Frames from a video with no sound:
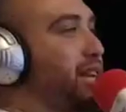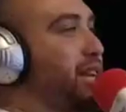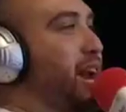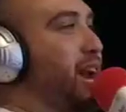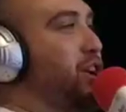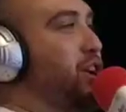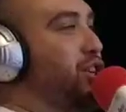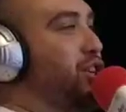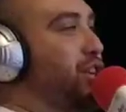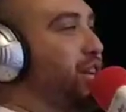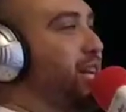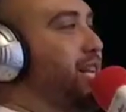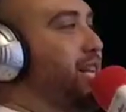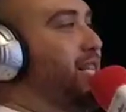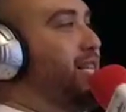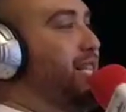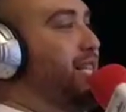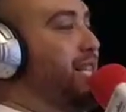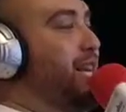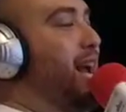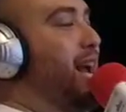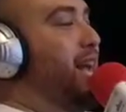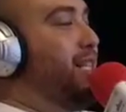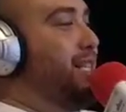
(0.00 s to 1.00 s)
energy is
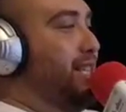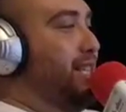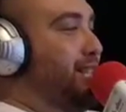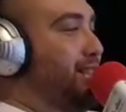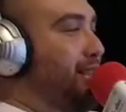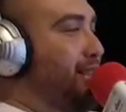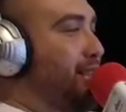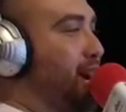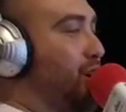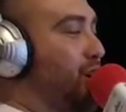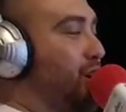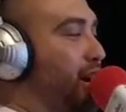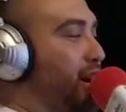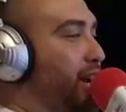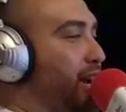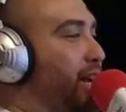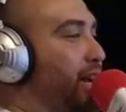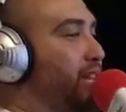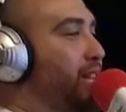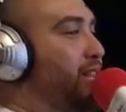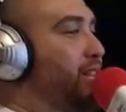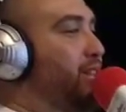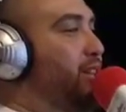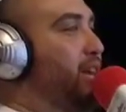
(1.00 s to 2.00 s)
necessary.
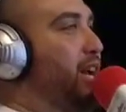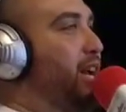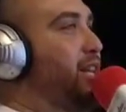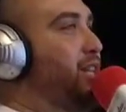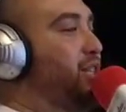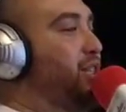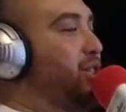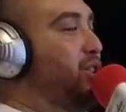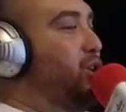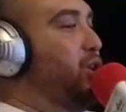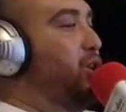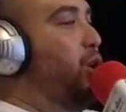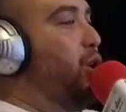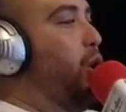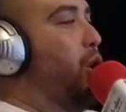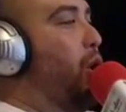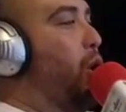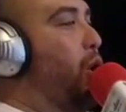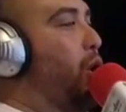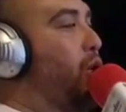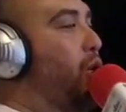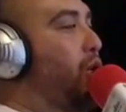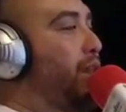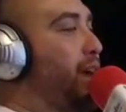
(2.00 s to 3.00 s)
It's
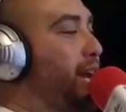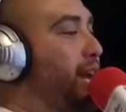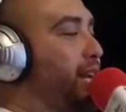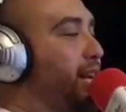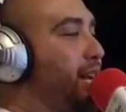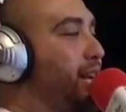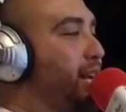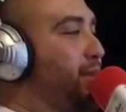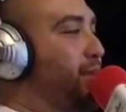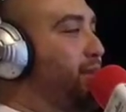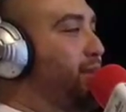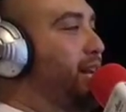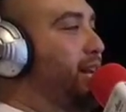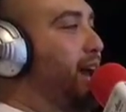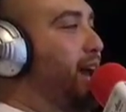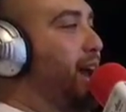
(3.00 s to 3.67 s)
keeps the